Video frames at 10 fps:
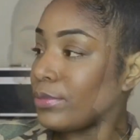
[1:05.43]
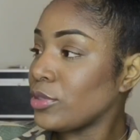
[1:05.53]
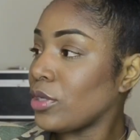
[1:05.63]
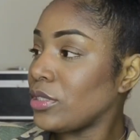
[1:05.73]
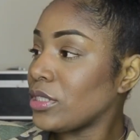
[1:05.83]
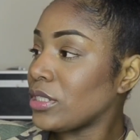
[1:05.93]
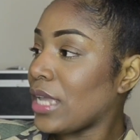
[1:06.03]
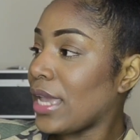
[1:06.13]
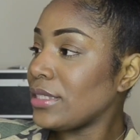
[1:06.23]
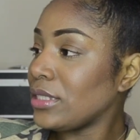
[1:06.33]
So this is the
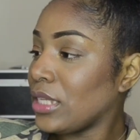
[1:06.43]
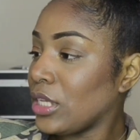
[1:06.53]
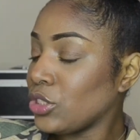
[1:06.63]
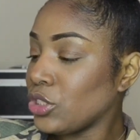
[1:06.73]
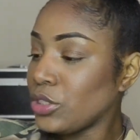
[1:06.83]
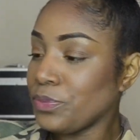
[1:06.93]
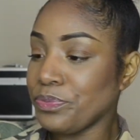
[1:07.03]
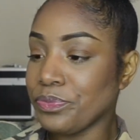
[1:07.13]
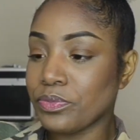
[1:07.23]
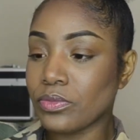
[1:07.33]
18-inch.
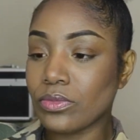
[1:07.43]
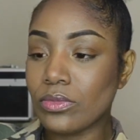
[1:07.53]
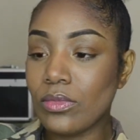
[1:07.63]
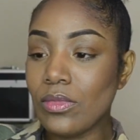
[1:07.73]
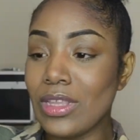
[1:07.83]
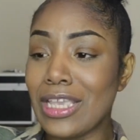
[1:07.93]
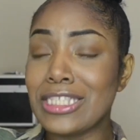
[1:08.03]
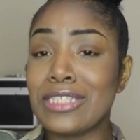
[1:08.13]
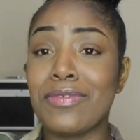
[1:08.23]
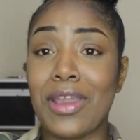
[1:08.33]

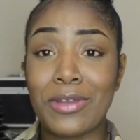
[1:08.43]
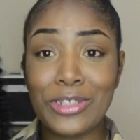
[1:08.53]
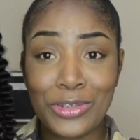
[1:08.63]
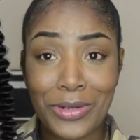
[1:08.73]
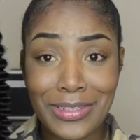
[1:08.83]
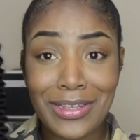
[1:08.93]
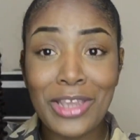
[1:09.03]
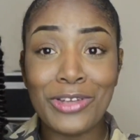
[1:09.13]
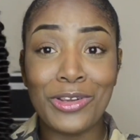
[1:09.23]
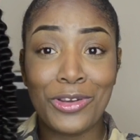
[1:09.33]
It's very short.
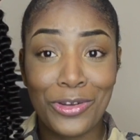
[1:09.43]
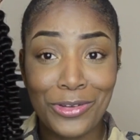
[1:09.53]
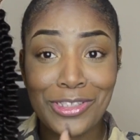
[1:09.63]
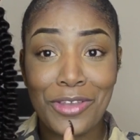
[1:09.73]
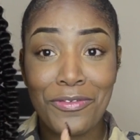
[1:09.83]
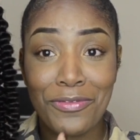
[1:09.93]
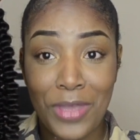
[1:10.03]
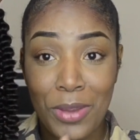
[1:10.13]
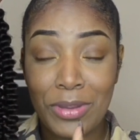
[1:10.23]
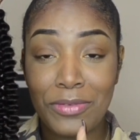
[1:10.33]
The curls are
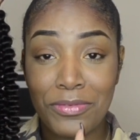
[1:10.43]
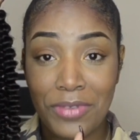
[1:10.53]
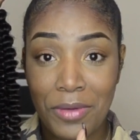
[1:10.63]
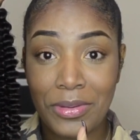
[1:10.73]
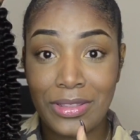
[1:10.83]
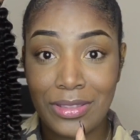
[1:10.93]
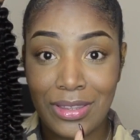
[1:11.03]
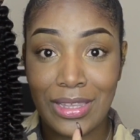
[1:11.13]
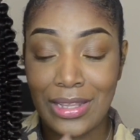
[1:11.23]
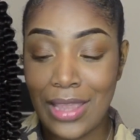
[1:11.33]
very
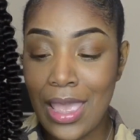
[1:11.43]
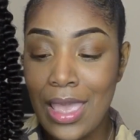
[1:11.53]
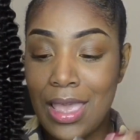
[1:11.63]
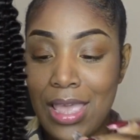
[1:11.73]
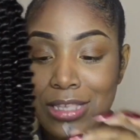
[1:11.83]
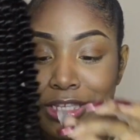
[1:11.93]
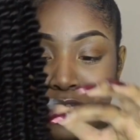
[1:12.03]
thin and